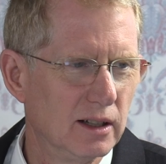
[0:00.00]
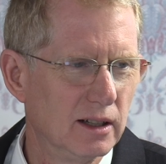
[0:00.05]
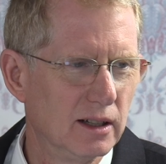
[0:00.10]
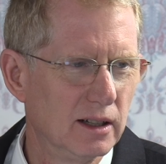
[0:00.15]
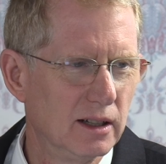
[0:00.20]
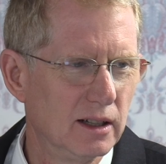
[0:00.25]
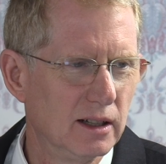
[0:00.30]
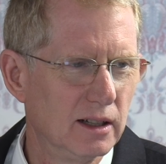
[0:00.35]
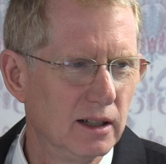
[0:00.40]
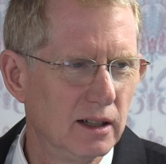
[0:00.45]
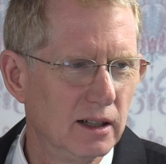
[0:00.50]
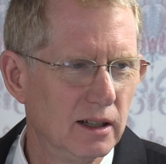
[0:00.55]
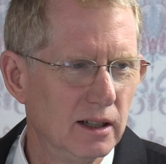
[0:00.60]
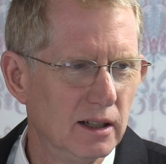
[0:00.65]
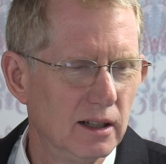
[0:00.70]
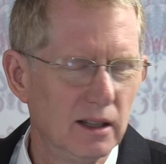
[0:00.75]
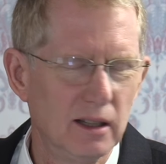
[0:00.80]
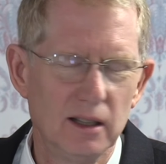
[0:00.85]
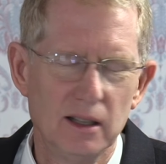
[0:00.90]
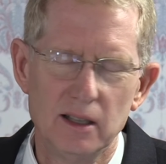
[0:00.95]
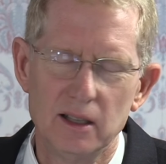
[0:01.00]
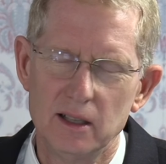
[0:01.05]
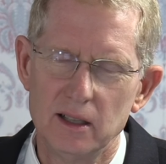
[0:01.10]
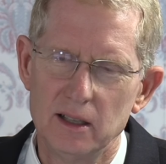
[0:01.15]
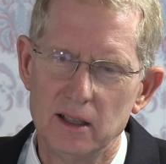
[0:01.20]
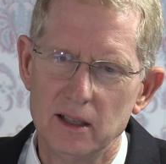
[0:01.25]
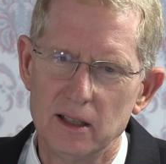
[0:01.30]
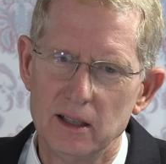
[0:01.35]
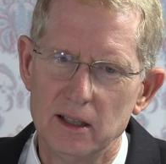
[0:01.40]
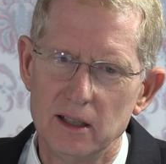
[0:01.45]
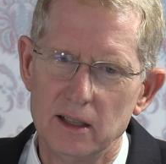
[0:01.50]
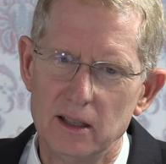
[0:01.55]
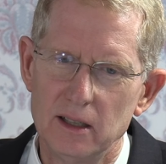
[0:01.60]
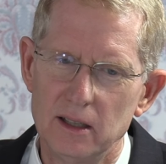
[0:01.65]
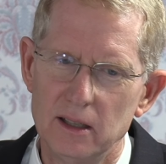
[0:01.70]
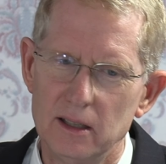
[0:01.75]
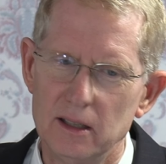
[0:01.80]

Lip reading: [no speech]